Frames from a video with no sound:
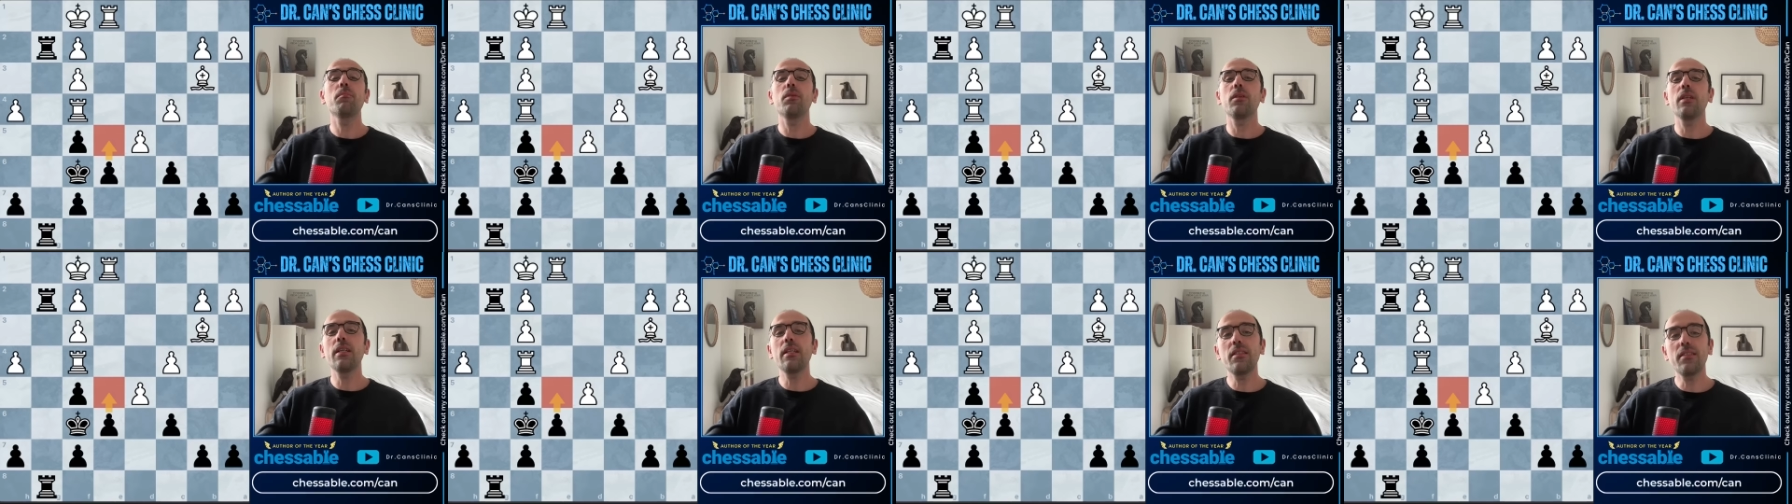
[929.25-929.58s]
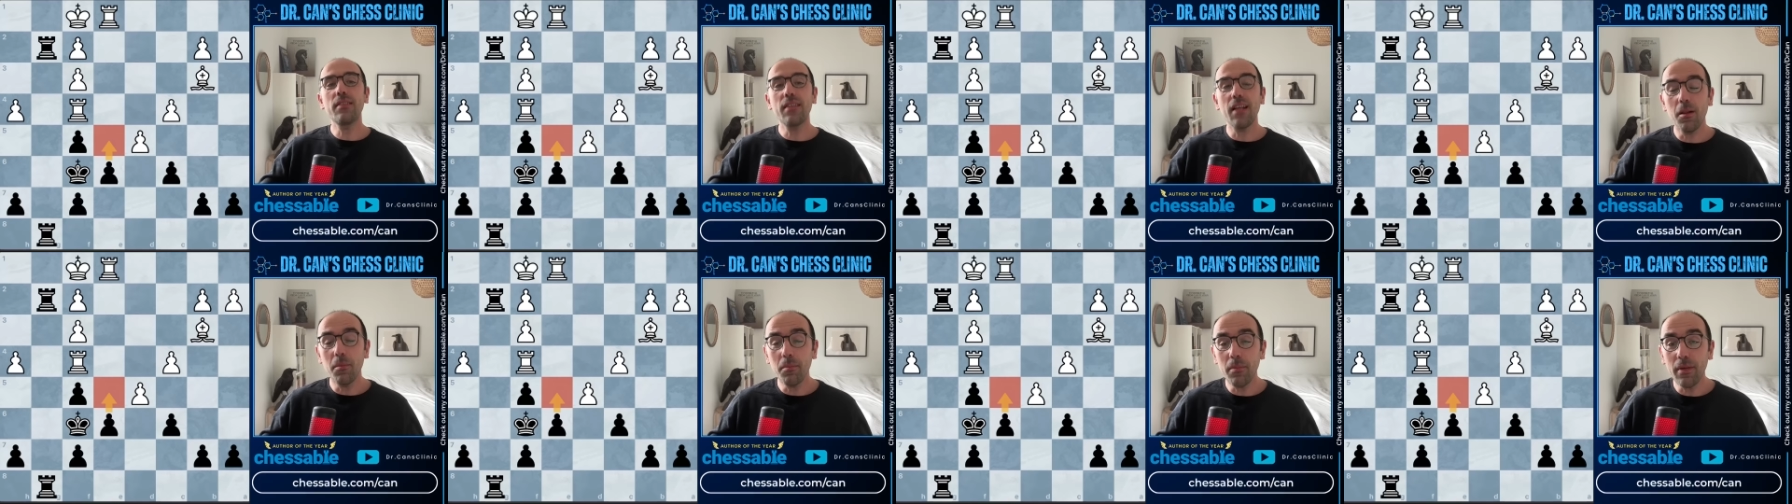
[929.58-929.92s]
please
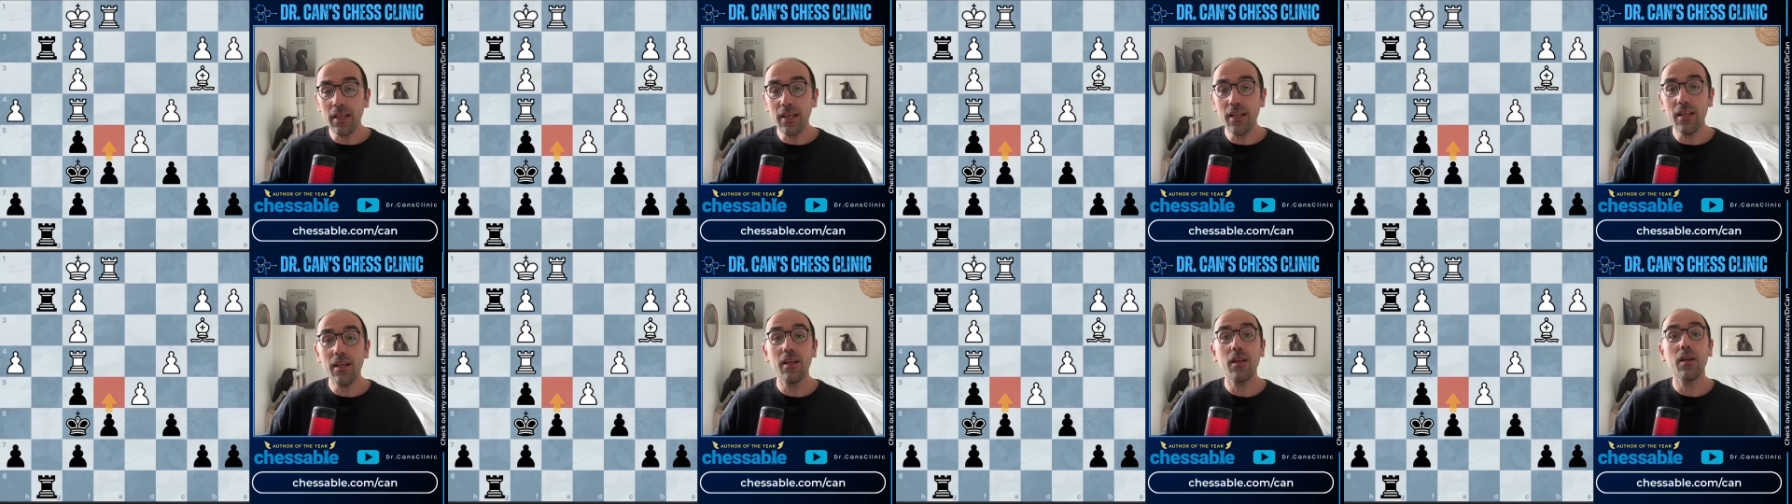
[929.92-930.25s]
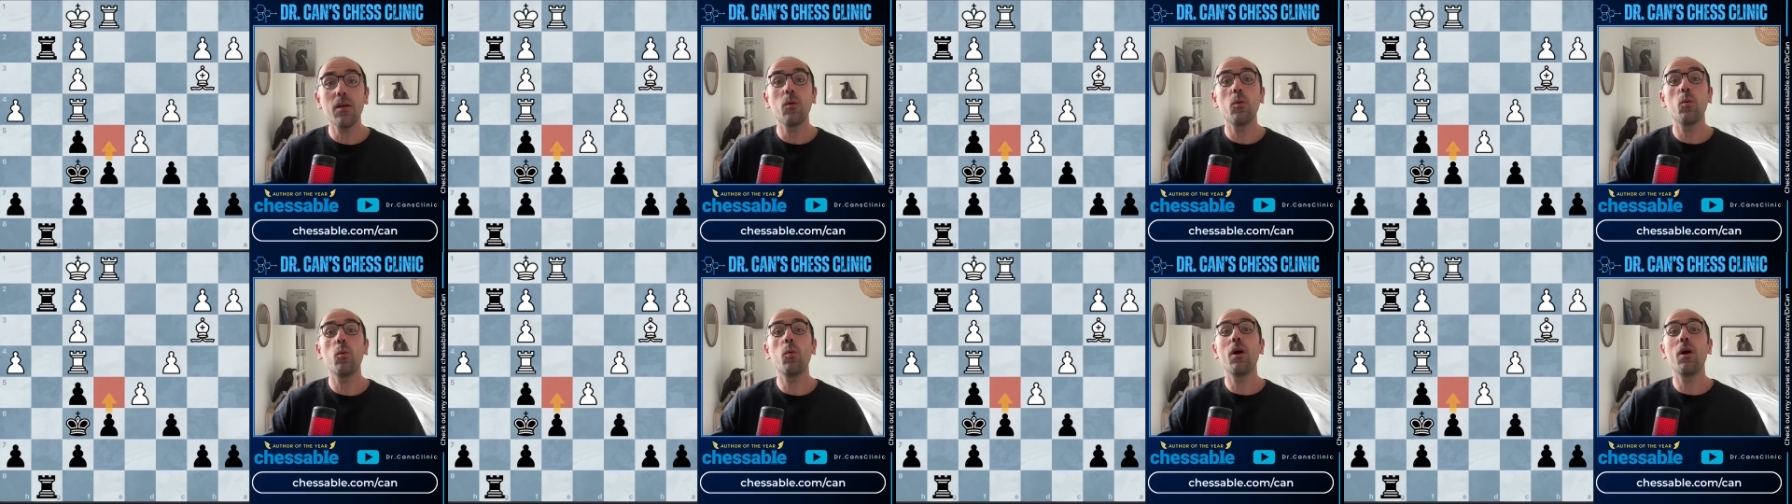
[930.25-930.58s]
tell me
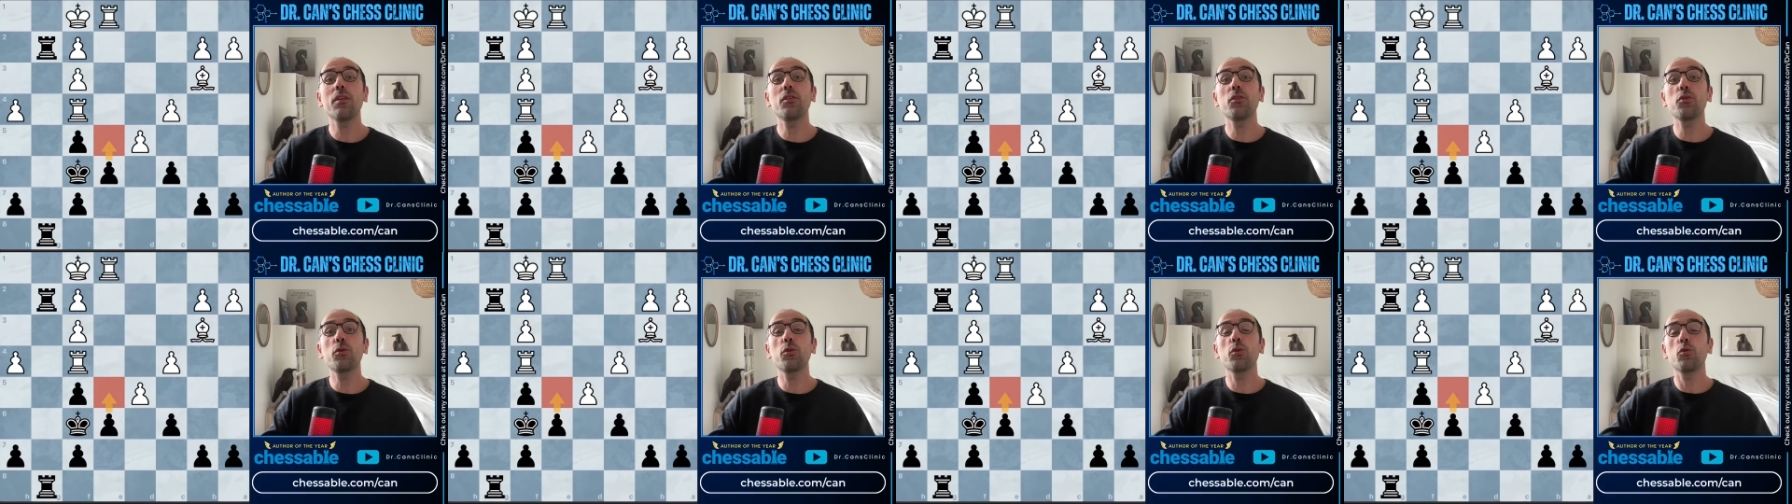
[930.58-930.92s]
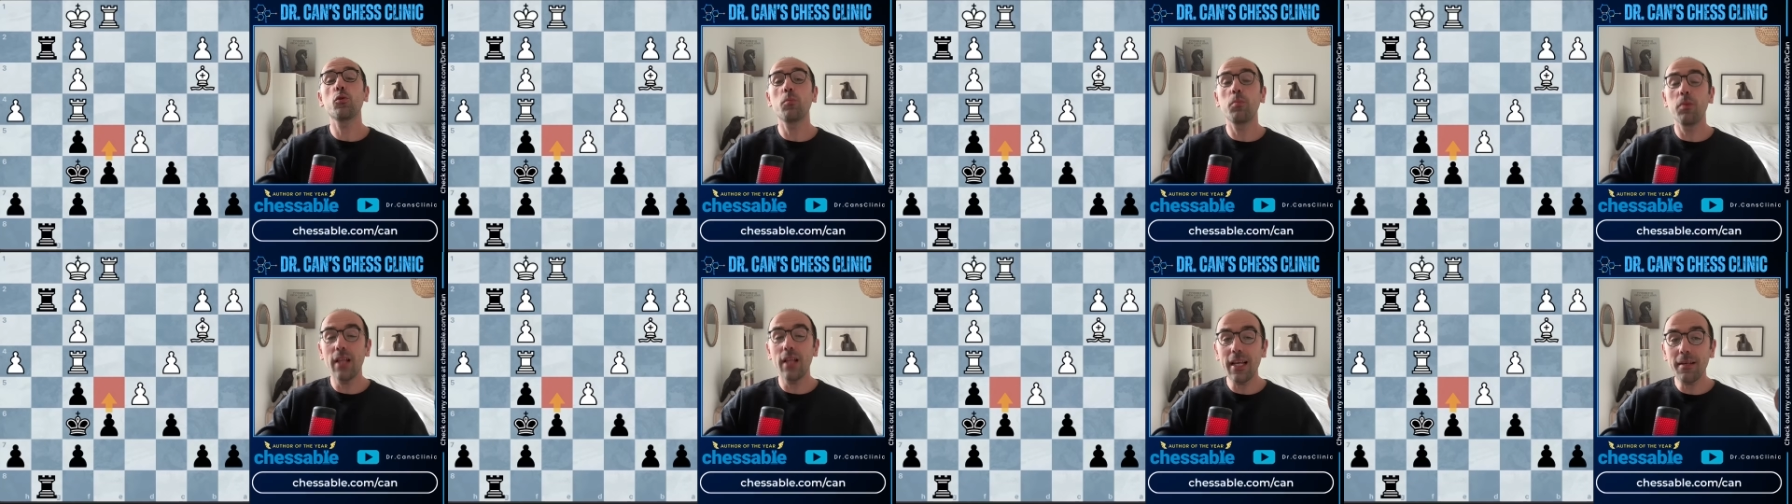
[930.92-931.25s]
what
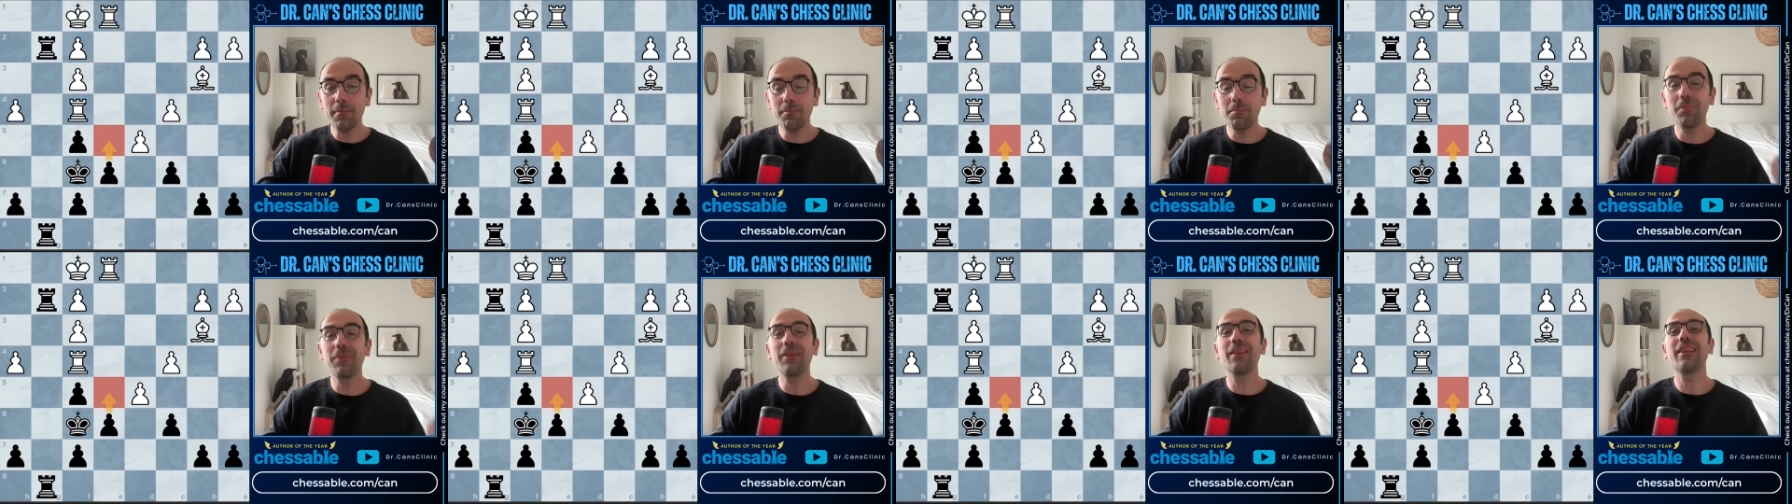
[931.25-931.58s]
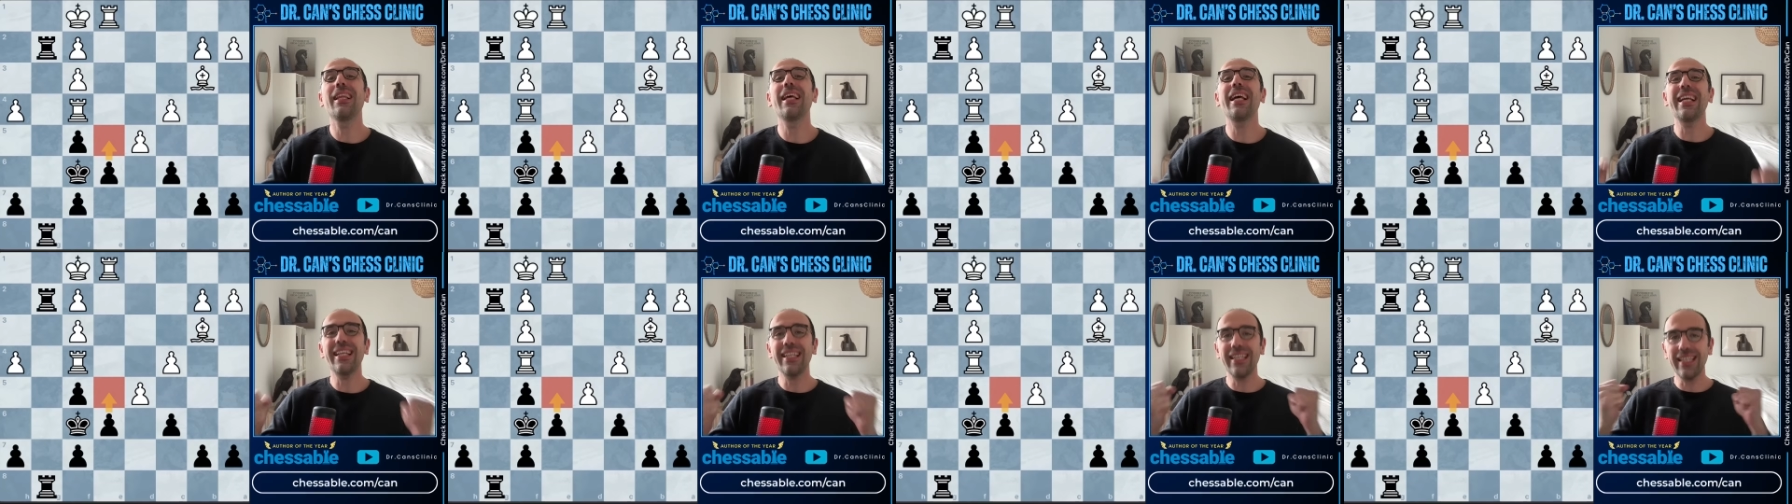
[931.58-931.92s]
should black
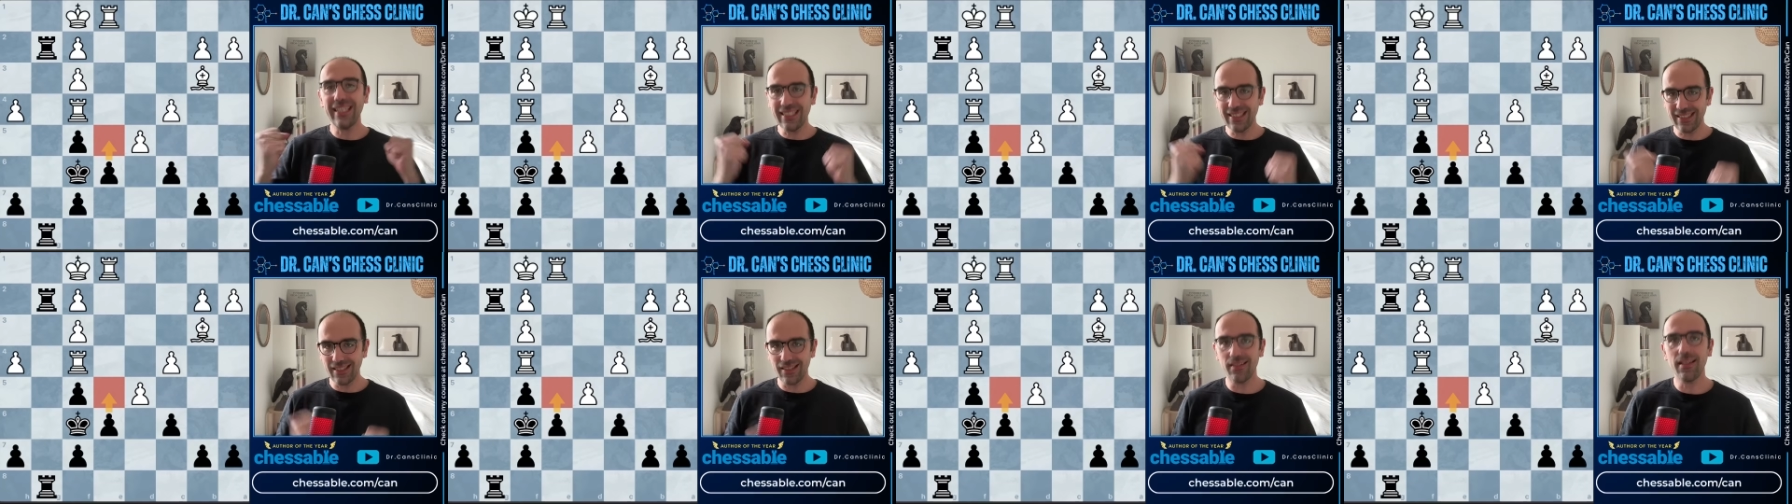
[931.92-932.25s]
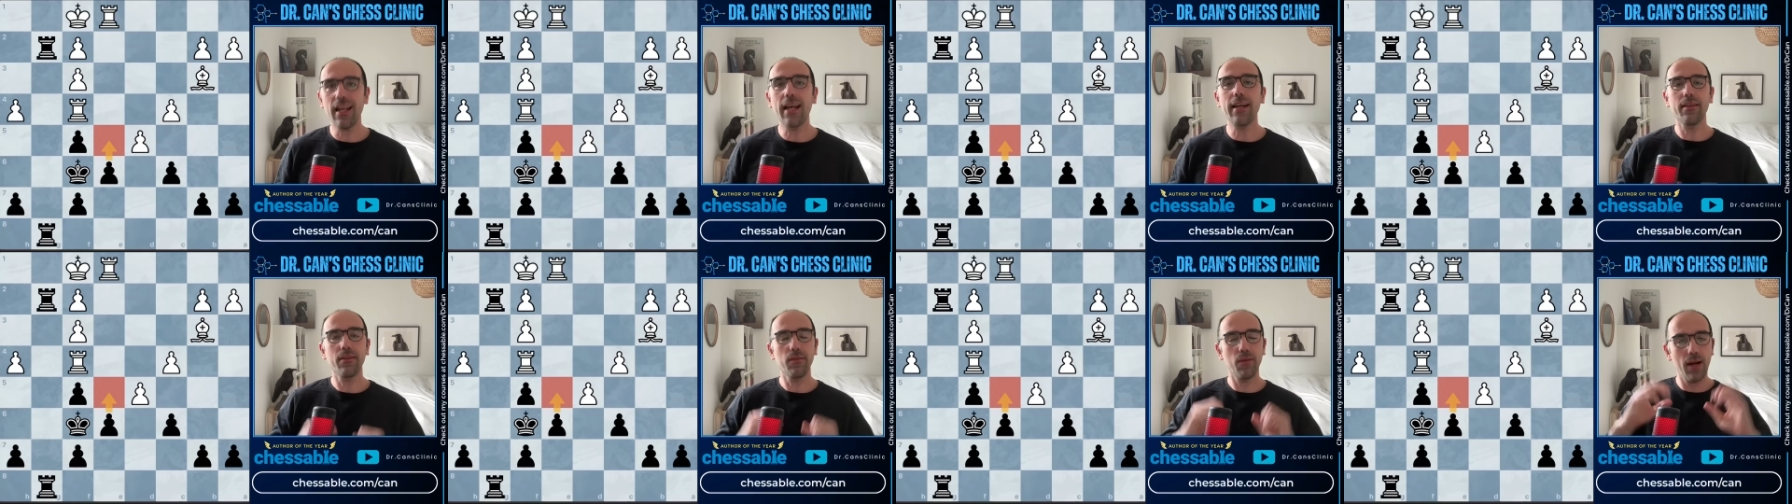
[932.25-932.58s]
play
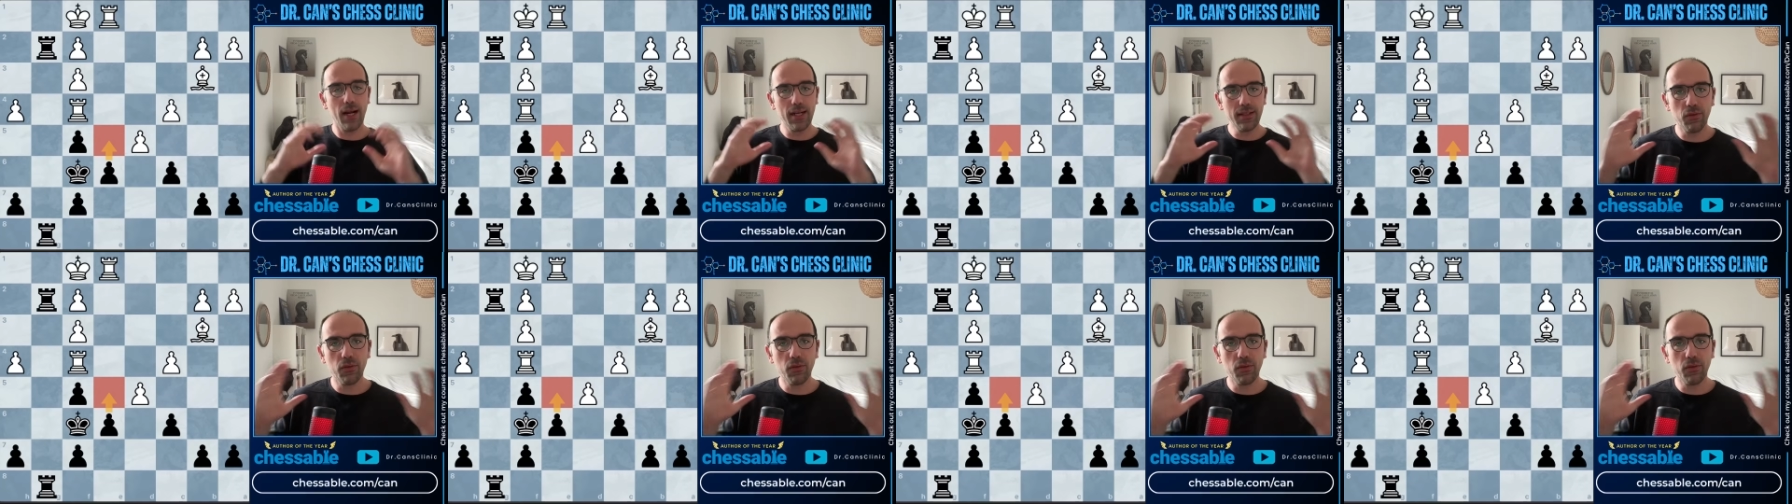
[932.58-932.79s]
instead, right?